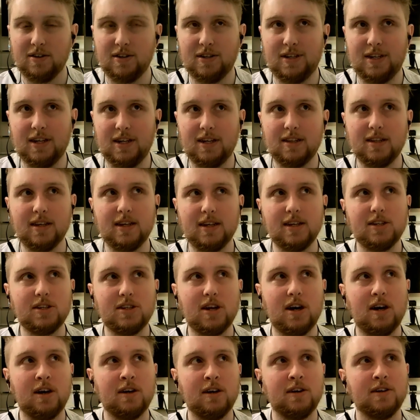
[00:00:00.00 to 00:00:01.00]
Do you think it's
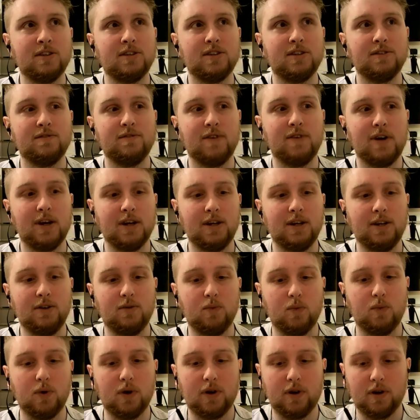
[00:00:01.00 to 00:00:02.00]
harder to find
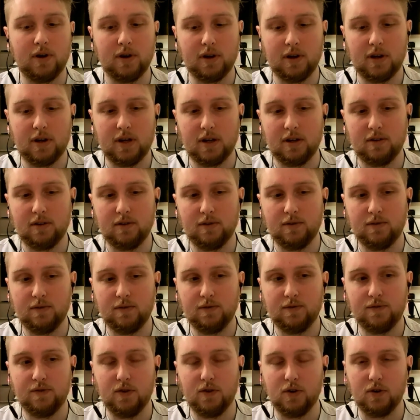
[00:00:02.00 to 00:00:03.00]
work
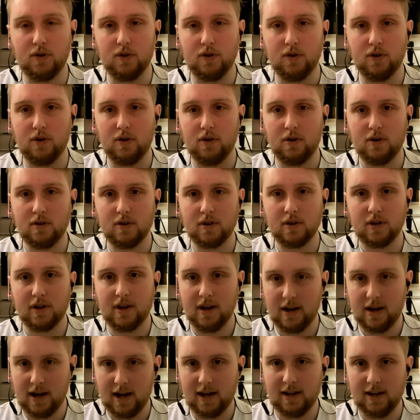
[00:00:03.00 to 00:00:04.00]
for
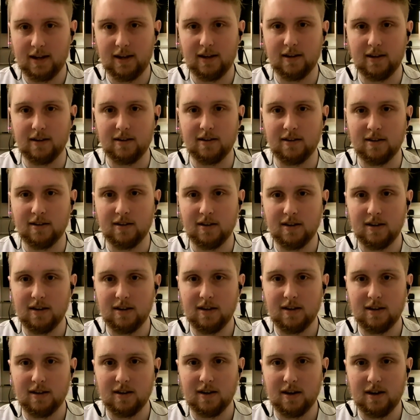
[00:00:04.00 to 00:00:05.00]
Canadian
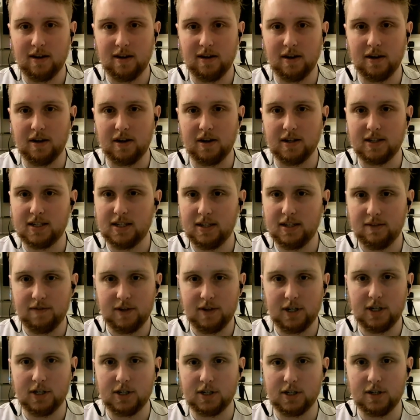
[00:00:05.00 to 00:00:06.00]

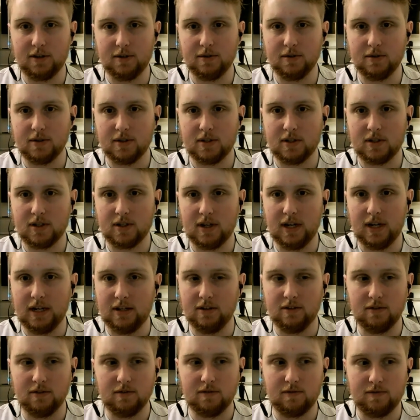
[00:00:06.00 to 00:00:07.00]
TV shows
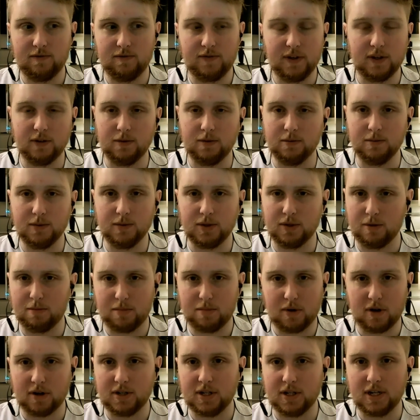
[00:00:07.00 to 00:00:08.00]
and films or
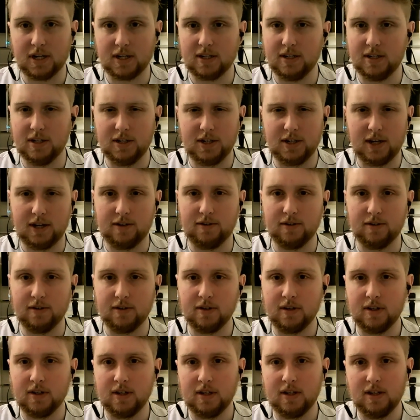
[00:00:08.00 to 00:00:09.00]
projects in general,
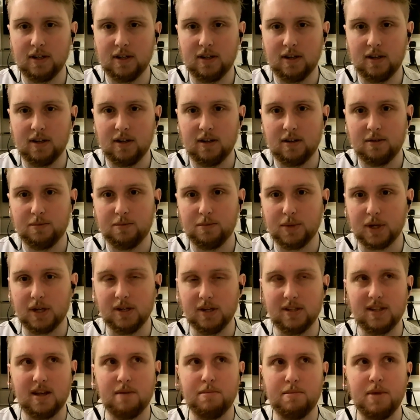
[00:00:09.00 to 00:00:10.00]

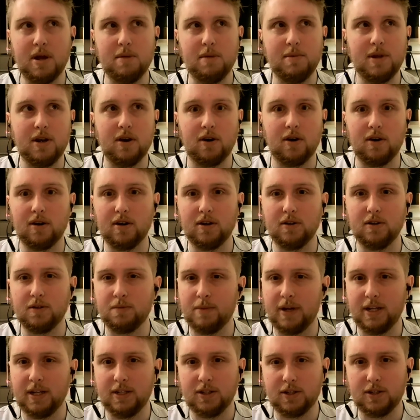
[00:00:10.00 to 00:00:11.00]
because they're maybe not as
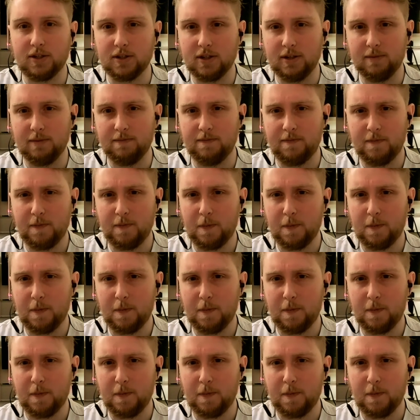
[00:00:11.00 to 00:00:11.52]
mainstream?